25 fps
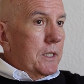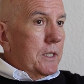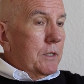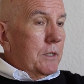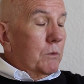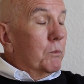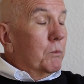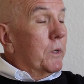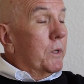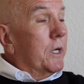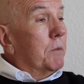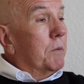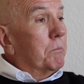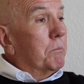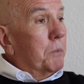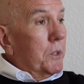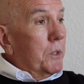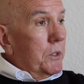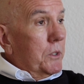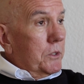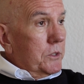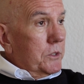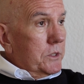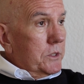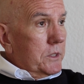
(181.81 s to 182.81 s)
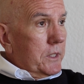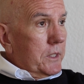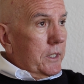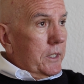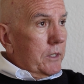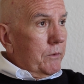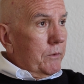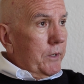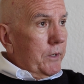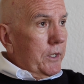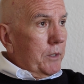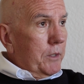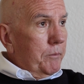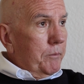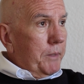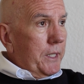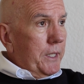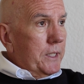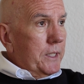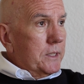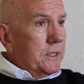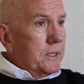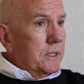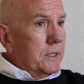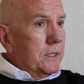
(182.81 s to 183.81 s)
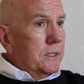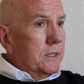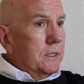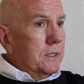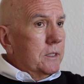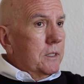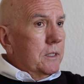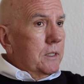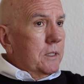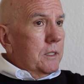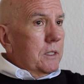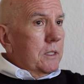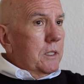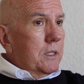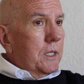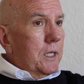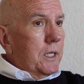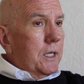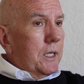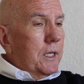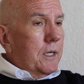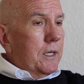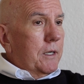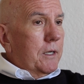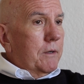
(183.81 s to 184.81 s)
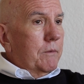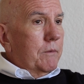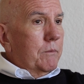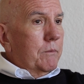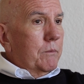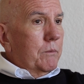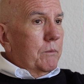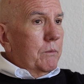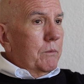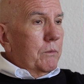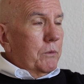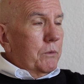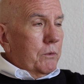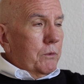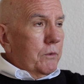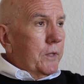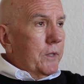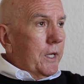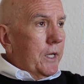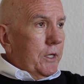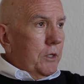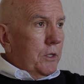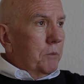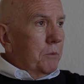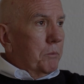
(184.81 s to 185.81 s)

reimbursed on a regular basis through that new